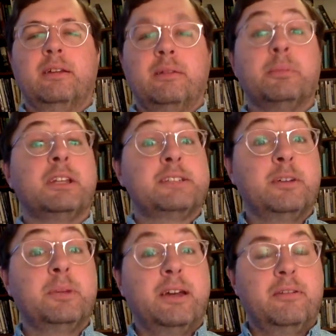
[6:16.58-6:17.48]
But let's
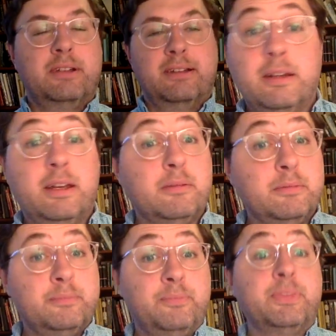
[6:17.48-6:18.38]
help you out. Now,
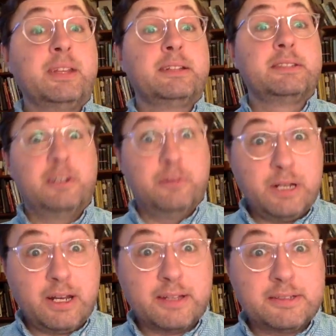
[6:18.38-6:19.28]
let's say you're
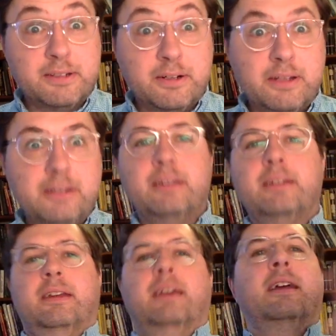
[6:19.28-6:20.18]
ready to get started.
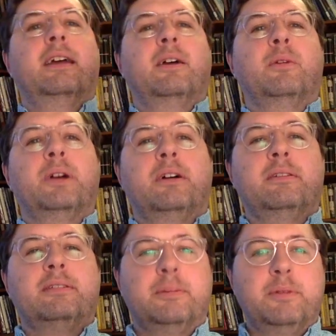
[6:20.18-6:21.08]

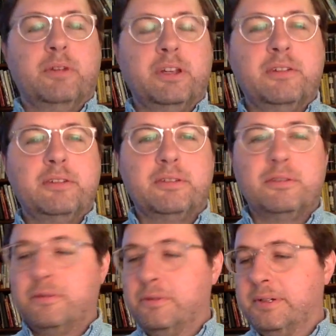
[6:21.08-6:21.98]
Well, let me bring you
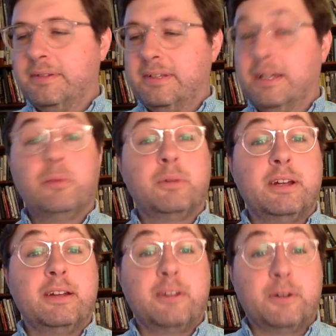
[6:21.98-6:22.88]
to what
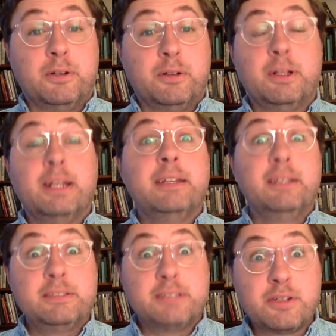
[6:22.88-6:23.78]
I call
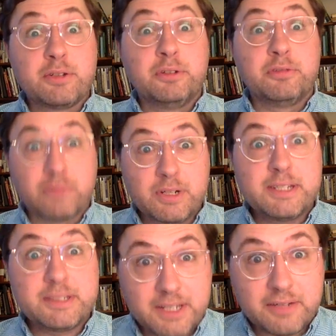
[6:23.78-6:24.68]
essential free
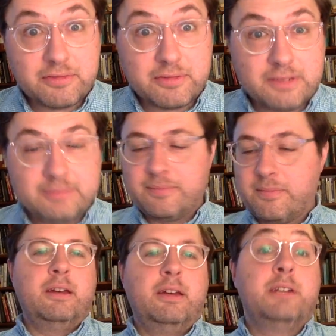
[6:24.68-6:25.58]
stuff.
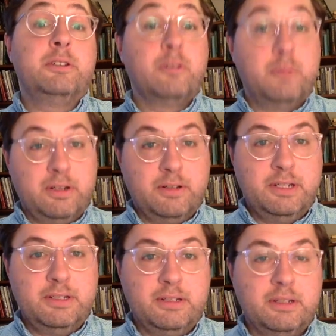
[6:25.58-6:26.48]
As you go about your
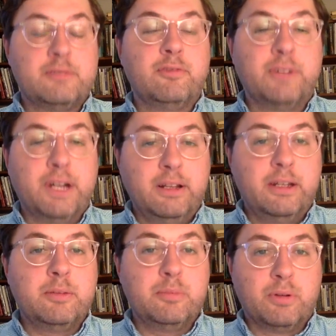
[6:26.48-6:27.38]
teaching, it's
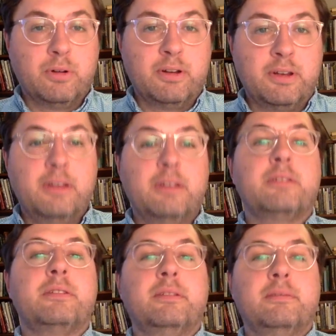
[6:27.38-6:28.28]
vitally important
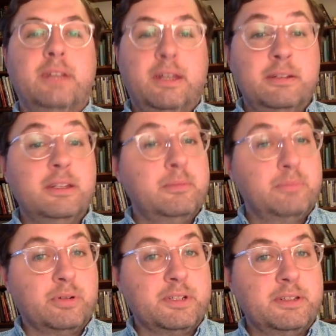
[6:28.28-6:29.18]
and
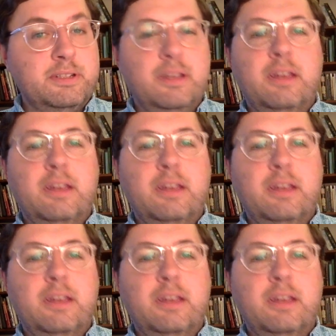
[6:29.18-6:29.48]
important